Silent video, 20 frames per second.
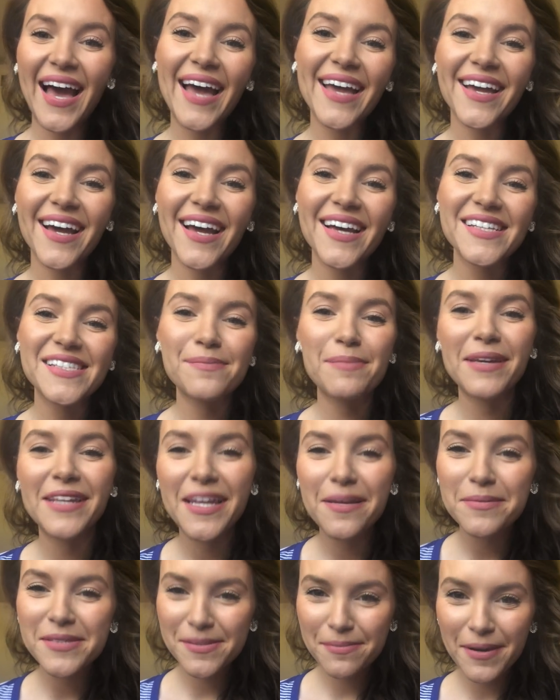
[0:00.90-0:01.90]
Hi guys, my
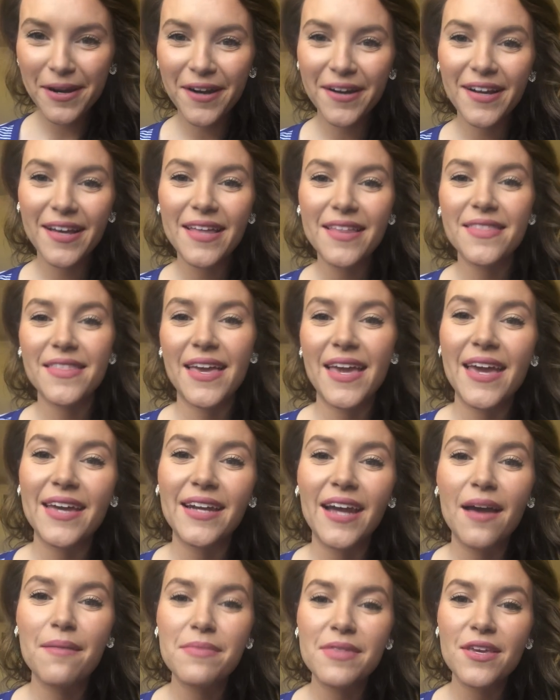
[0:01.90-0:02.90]
name is Meredith and
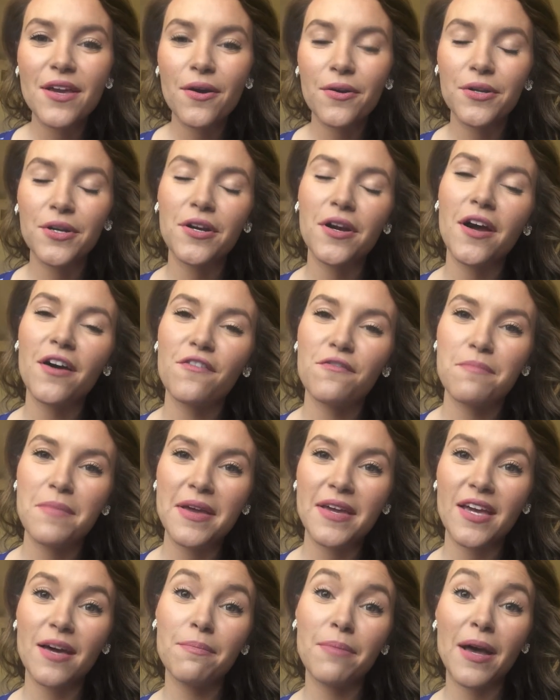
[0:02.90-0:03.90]
I'm the owner of
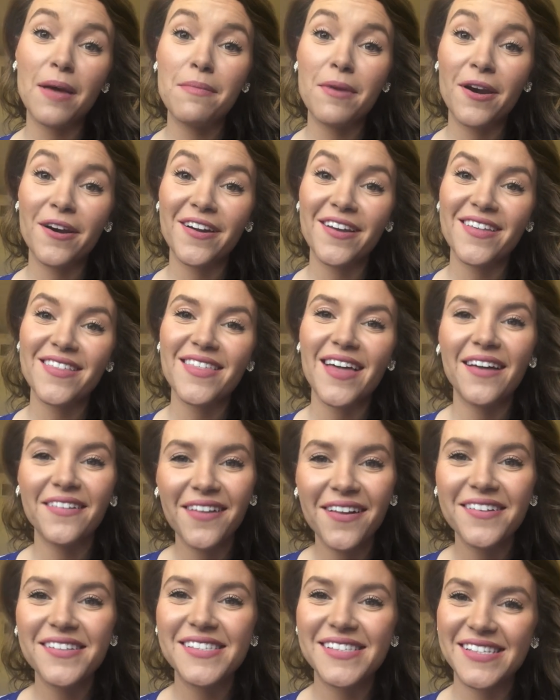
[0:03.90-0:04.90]
Makeup by Meredith
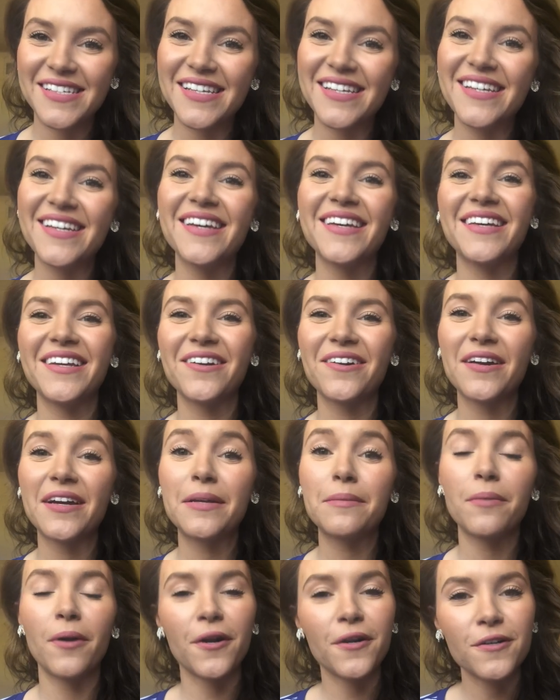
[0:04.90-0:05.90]
LLC here
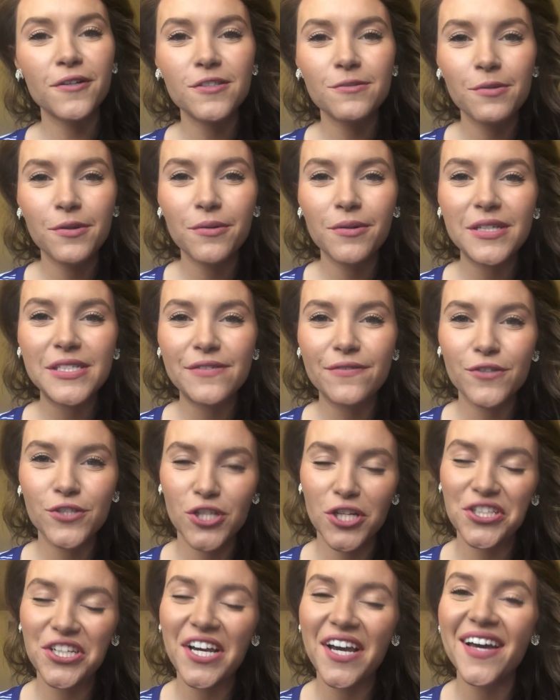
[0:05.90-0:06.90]
in Parkersburg, West
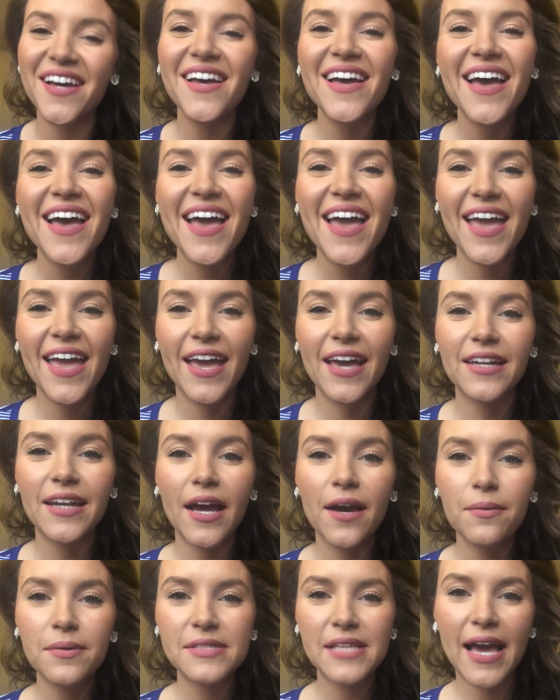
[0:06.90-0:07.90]
Virginia. And
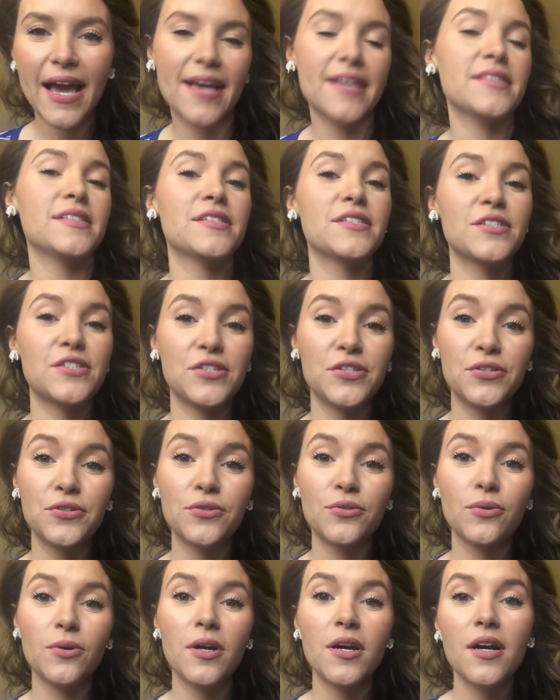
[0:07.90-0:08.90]
I was asked
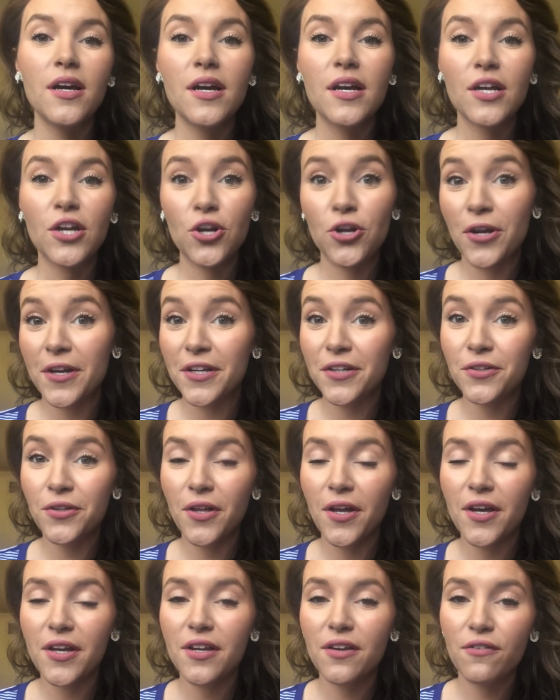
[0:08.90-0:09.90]
to create a
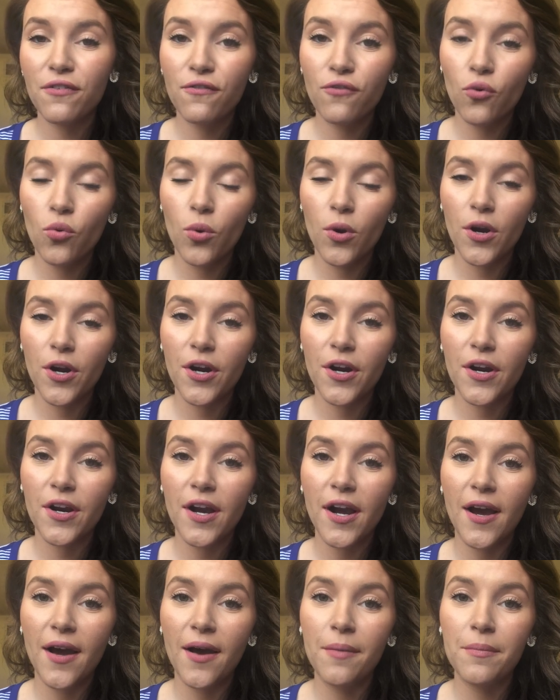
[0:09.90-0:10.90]
look for
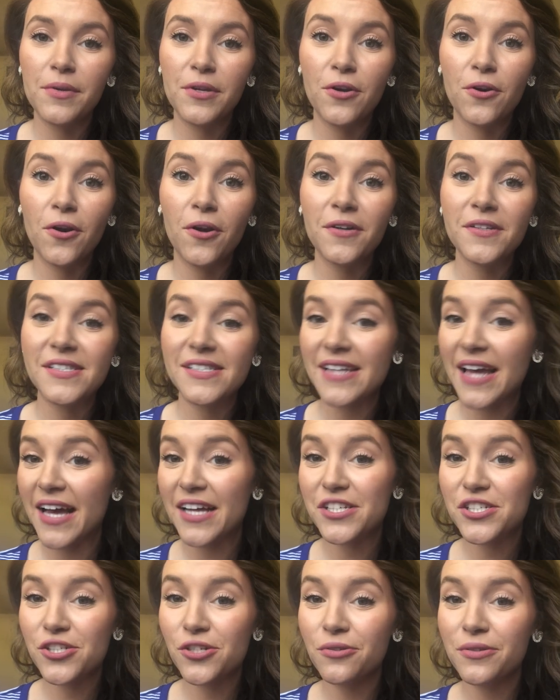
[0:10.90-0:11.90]
your all's
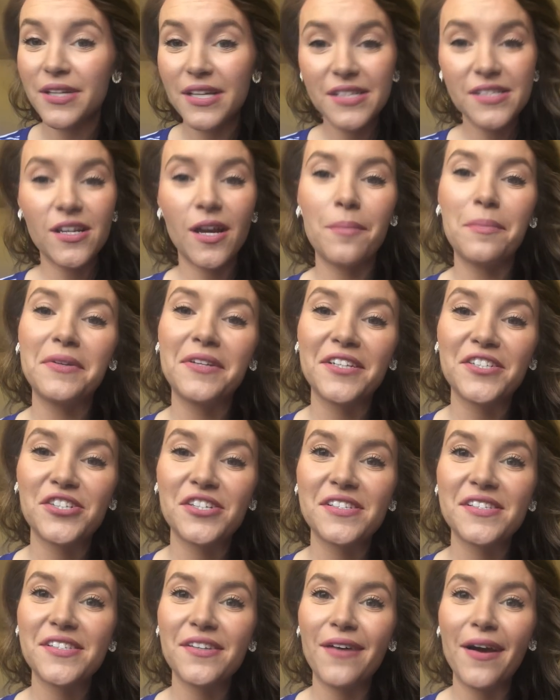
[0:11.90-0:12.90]
national dance
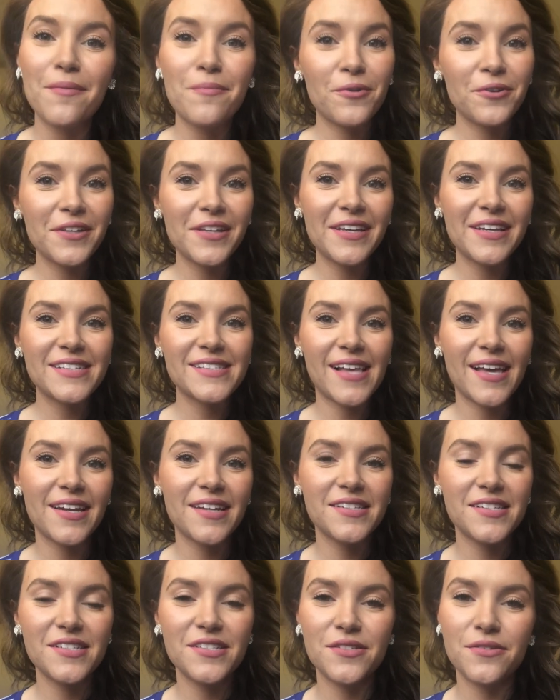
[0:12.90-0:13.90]
competition. So I'm really
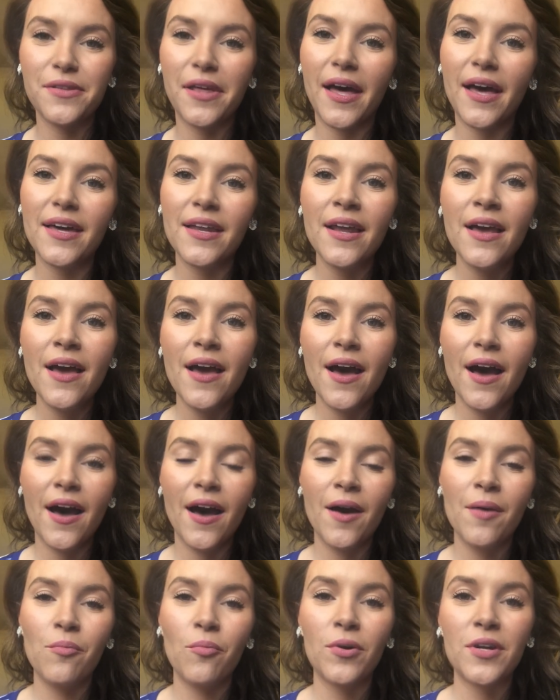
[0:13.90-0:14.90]
excited to do that.
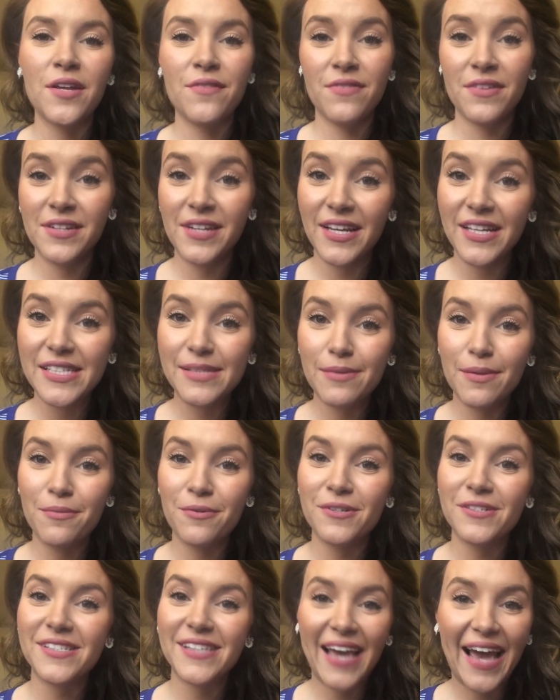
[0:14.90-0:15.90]
One of the dance
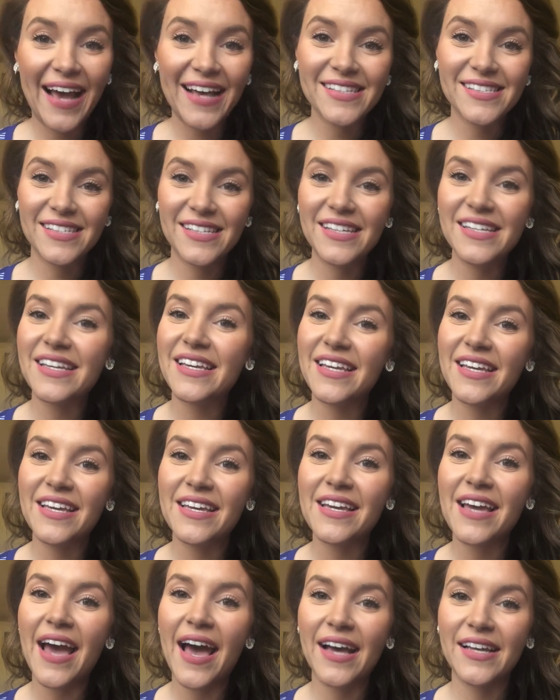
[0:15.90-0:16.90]
members, Cassidy
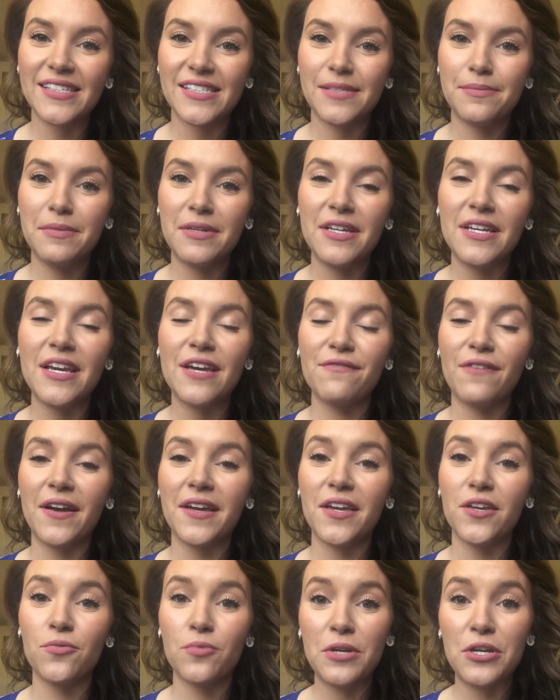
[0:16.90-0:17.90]
King, asked me if I
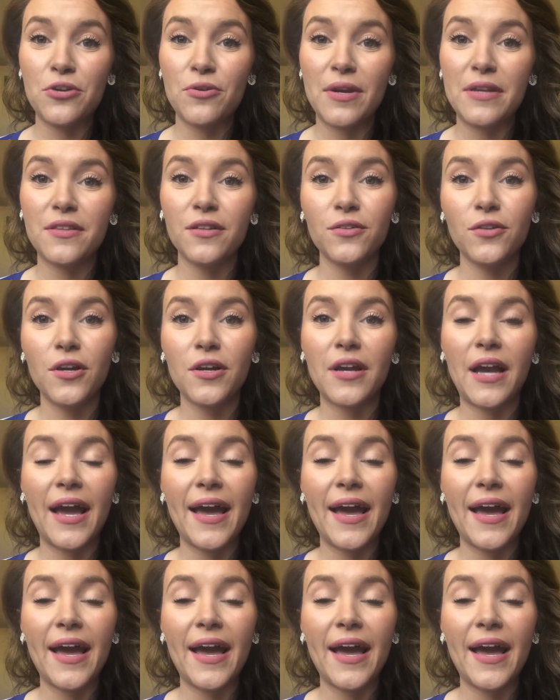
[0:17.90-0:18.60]
could recreate the look.